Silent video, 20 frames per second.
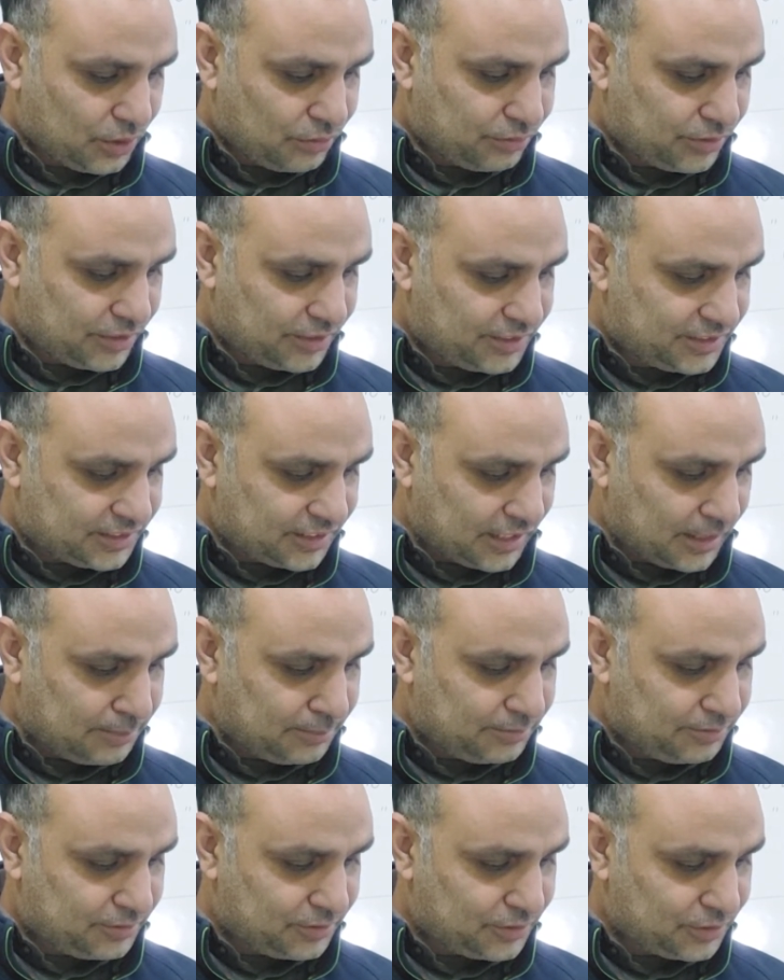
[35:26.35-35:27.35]
a described
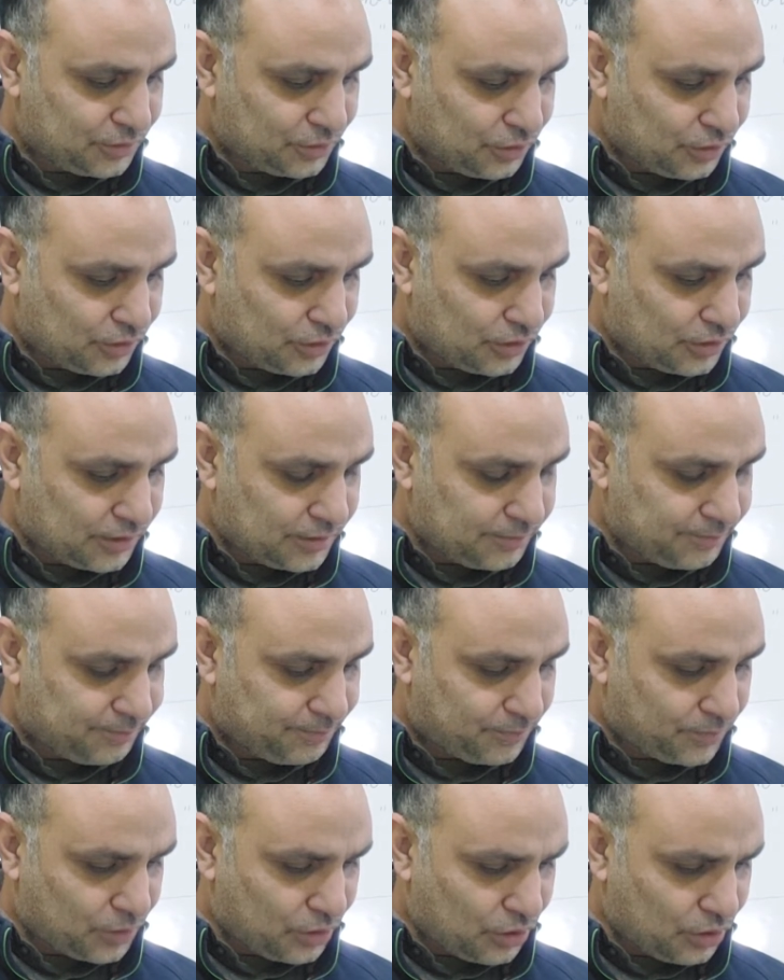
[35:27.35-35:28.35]
figure or
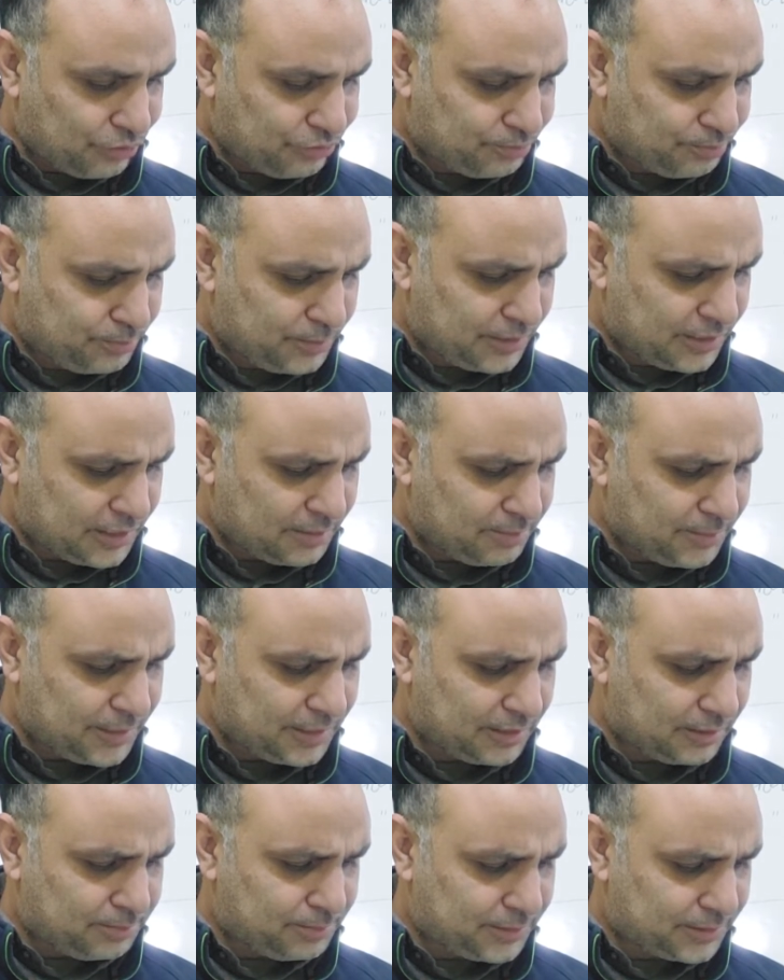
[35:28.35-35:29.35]
of mere
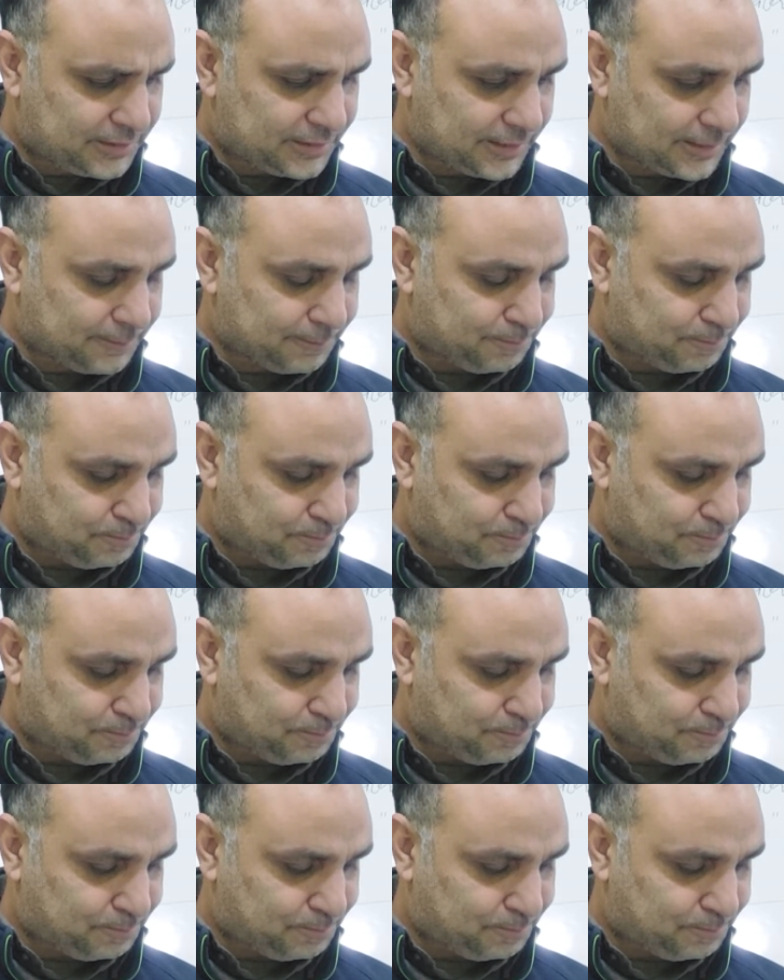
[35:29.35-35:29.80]
mental picture.